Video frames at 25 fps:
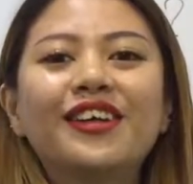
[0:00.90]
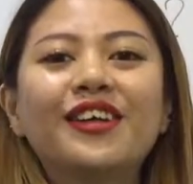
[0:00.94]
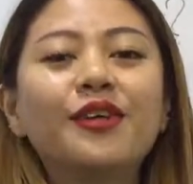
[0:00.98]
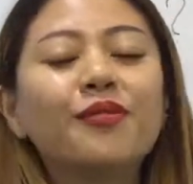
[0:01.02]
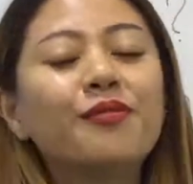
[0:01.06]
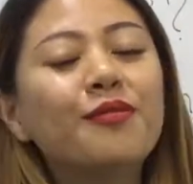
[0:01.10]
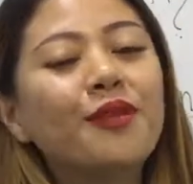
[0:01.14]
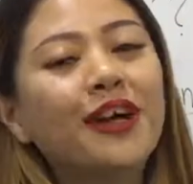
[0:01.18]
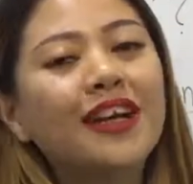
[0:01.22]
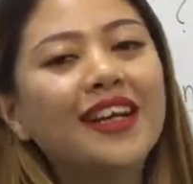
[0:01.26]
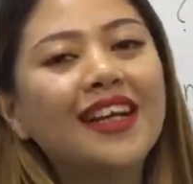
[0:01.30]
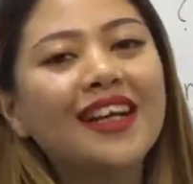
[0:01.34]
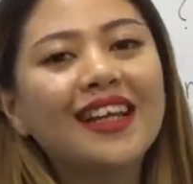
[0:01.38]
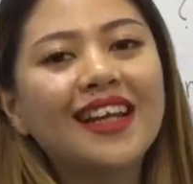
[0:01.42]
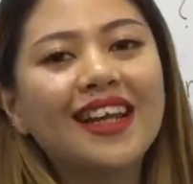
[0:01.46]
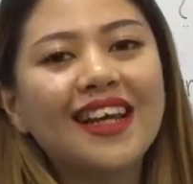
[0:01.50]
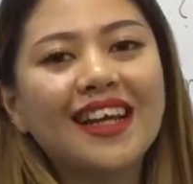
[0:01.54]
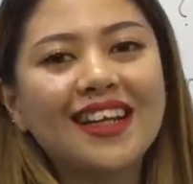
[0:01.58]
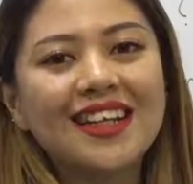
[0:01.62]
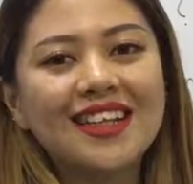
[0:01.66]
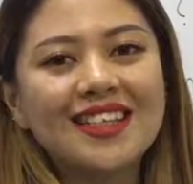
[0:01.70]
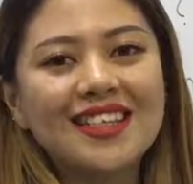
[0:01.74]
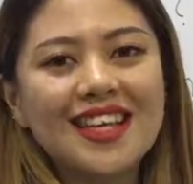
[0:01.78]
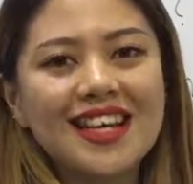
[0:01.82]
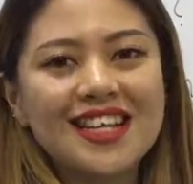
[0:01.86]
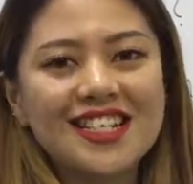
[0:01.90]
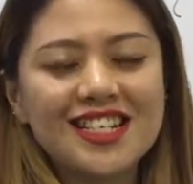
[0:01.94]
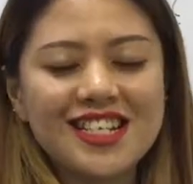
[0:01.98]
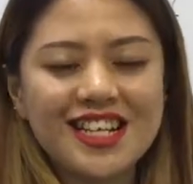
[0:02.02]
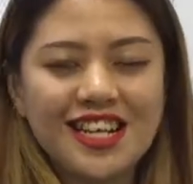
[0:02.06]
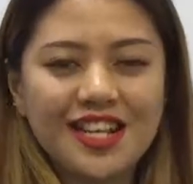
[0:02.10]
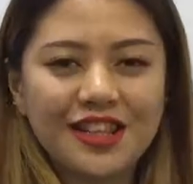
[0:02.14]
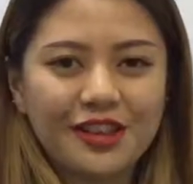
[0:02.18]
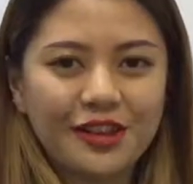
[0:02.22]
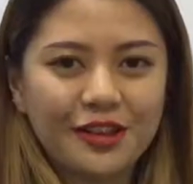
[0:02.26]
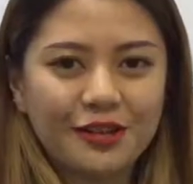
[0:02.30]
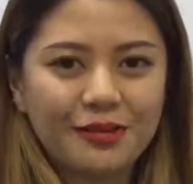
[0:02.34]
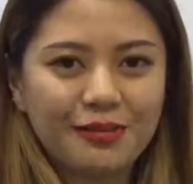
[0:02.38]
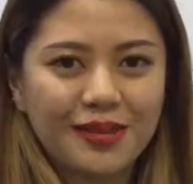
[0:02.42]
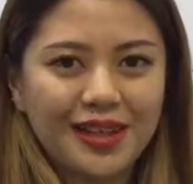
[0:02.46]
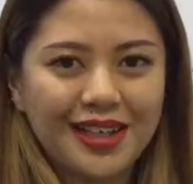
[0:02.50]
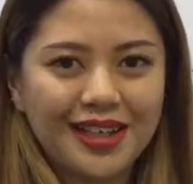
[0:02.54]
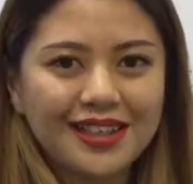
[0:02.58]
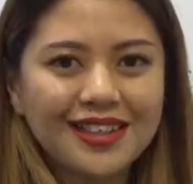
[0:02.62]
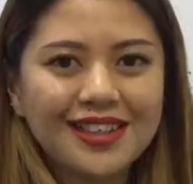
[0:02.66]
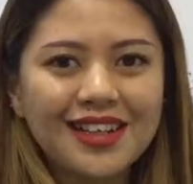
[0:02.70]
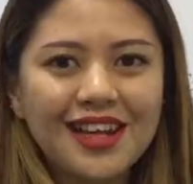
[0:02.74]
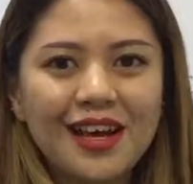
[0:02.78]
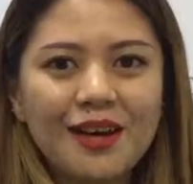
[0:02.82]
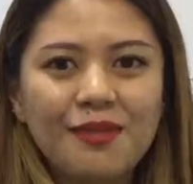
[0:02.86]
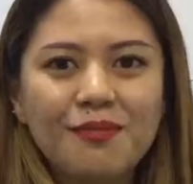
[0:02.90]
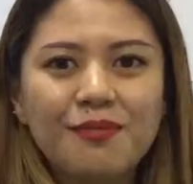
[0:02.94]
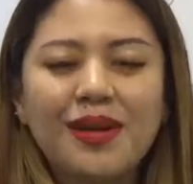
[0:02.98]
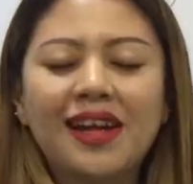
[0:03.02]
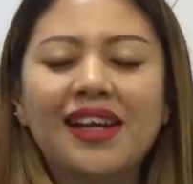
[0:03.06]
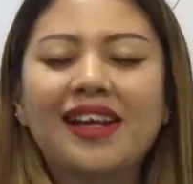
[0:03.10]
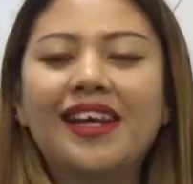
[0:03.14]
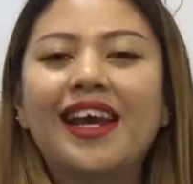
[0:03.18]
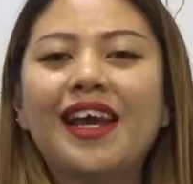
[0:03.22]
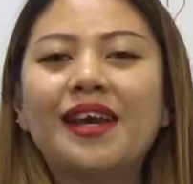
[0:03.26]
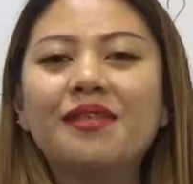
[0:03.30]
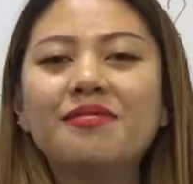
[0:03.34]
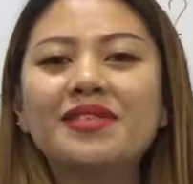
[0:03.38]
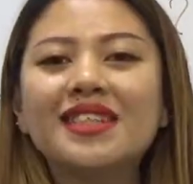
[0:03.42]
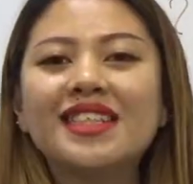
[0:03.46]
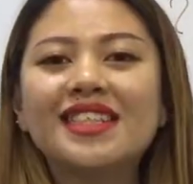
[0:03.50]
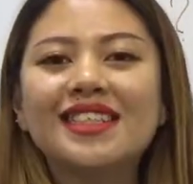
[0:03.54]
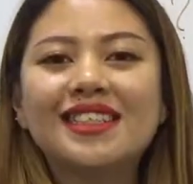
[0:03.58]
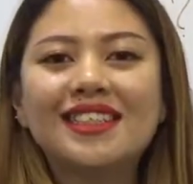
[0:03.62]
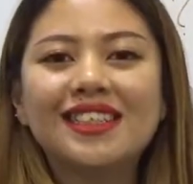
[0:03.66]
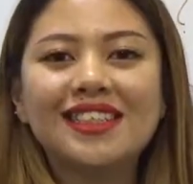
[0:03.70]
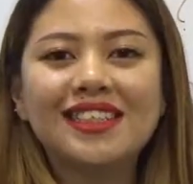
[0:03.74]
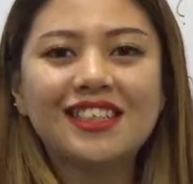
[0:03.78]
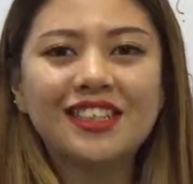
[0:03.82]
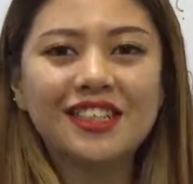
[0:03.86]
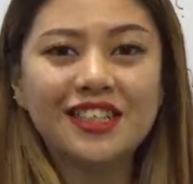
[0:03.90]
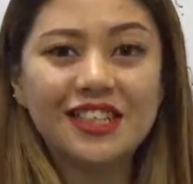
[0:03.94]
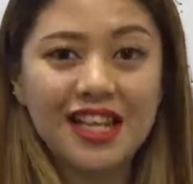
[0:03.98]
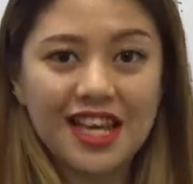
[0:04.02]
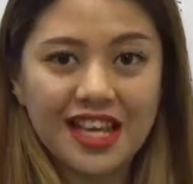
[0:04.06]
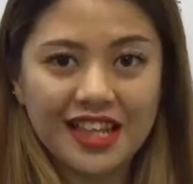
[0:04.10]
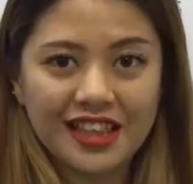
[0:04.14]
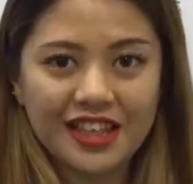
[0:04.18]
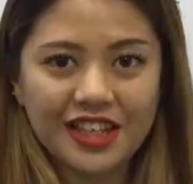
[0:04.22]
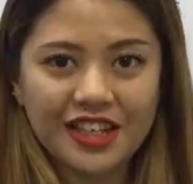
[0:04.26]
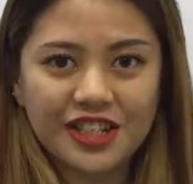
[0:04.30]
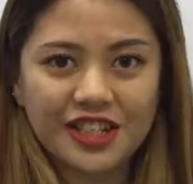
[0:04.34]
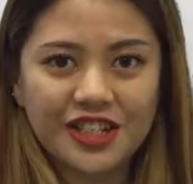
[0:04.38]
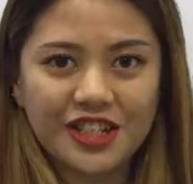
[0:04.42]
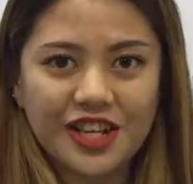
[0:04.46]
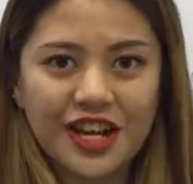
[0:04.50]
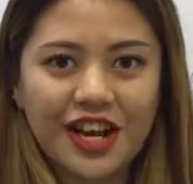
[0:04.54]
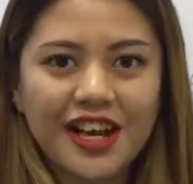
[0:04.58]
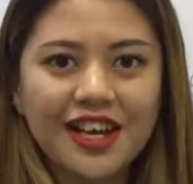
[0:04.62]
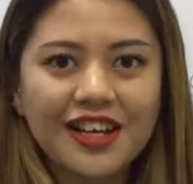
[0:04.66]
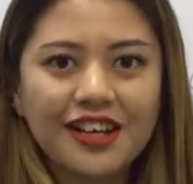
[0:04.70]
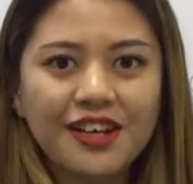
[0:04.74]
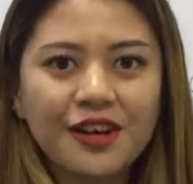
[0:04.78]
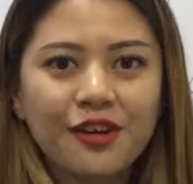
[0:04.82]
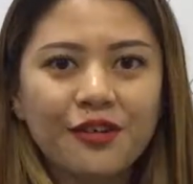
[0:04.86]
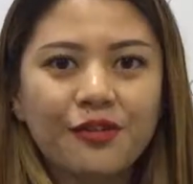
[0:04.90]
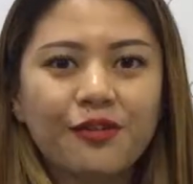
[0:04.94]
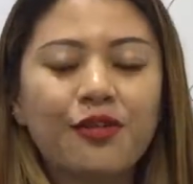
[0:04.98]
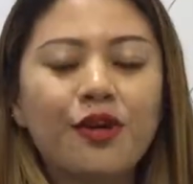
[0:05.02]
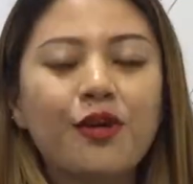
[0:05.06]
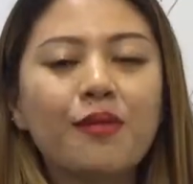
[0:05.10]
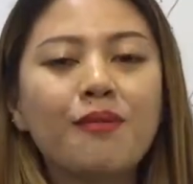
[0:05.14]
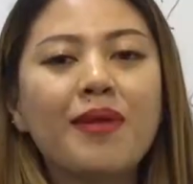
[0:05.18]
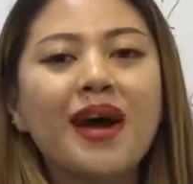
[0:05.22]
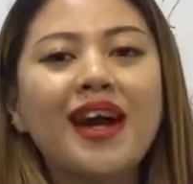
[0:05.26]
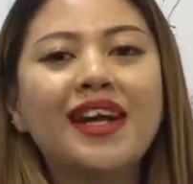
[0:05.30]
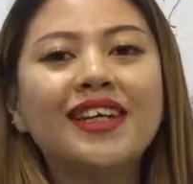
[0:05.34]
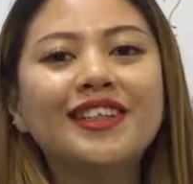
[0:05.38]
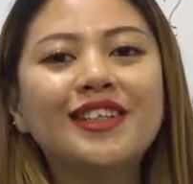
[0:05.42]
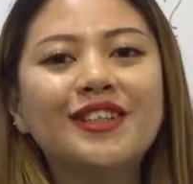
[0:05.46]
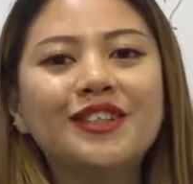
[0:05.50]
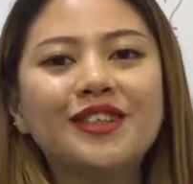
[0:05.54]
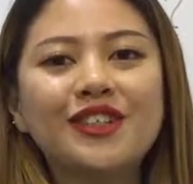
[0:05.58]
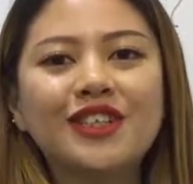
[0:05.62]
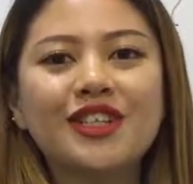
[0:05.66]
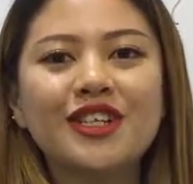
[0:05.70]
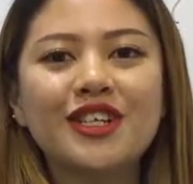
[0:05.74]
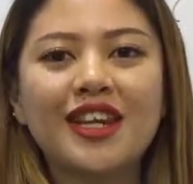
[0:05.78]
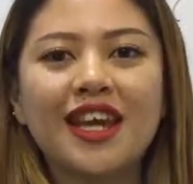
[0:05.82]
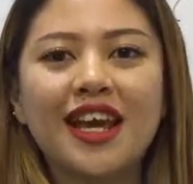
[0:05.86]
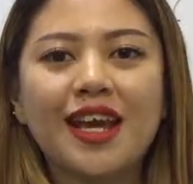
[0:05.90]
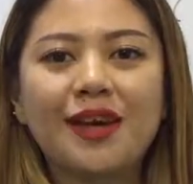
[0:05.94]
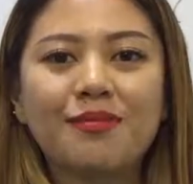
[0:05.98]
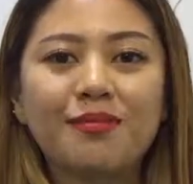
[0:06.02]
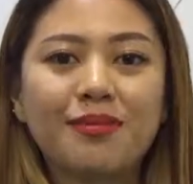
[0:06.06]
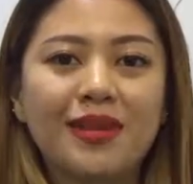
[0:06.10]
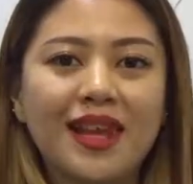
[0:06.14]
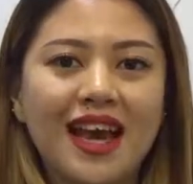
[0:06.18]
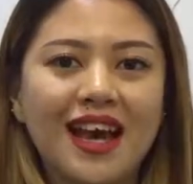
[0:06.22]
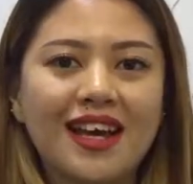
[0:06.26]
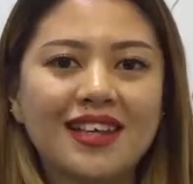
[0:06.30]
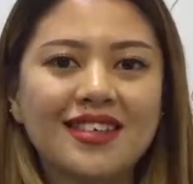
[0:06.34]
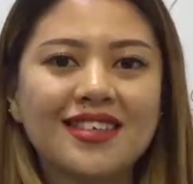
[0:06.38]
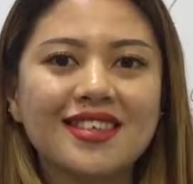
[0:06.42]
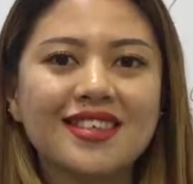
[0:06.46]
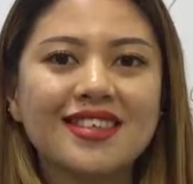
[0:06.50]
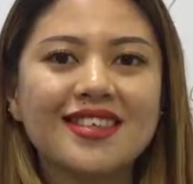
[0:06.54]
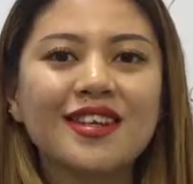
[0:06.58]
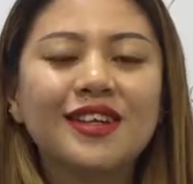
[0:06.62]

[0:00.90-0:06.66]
Good morning, ladies and gentlemen. My name is teacher Natasja from MyTuitionA'Plus.